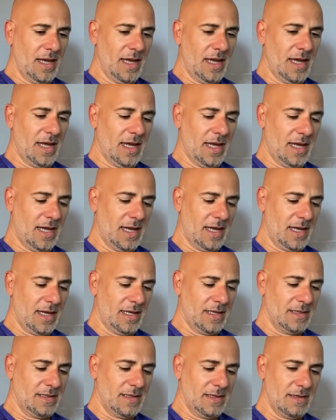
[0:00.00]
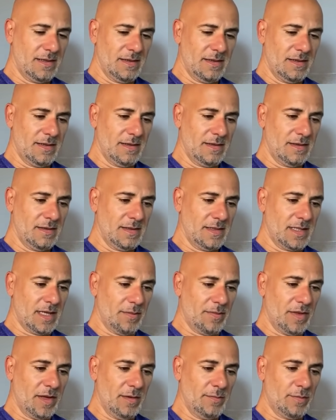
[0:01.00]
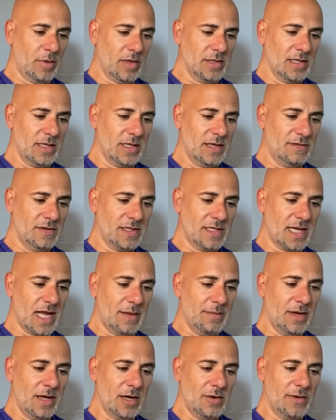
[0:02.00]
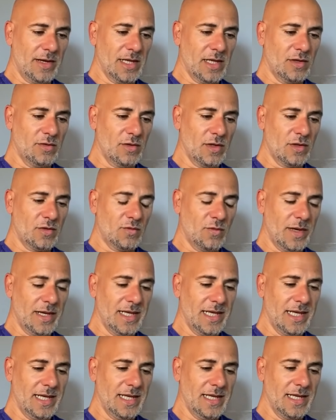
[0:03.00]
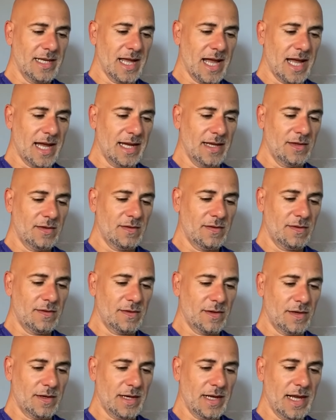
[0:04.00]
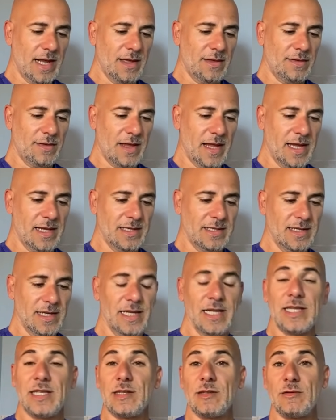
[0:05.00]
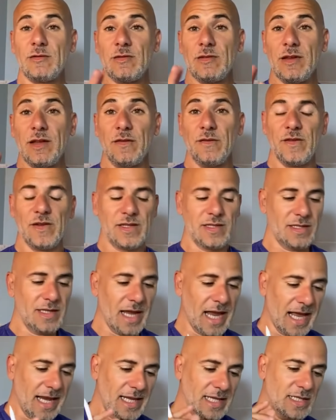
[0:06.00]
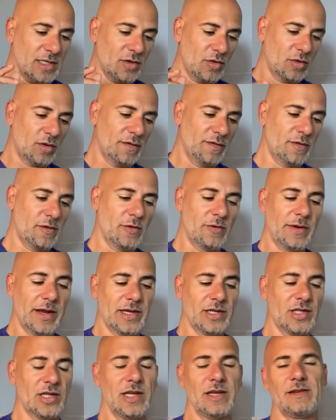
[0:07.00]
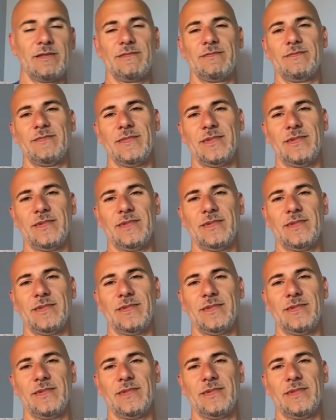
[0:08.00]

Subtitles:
And something positive is coming already to the 29th, 30th, if it's any sort of correction